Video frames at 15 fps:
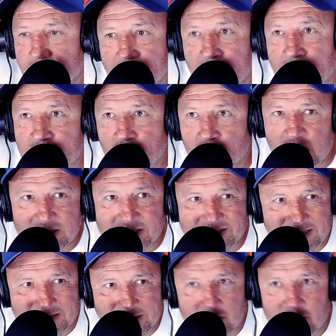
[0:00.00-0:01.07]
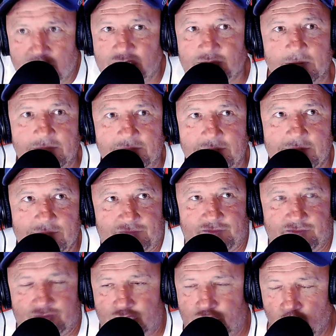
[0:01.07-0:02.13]
And you're in, and you just went
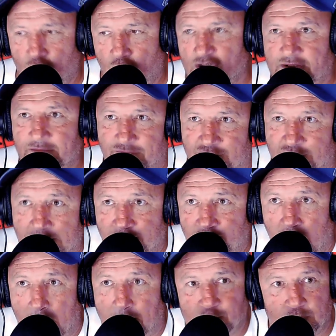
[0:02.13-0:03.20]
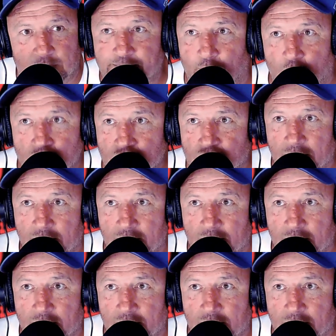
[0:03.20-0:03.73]
shorts and flip flops with bungs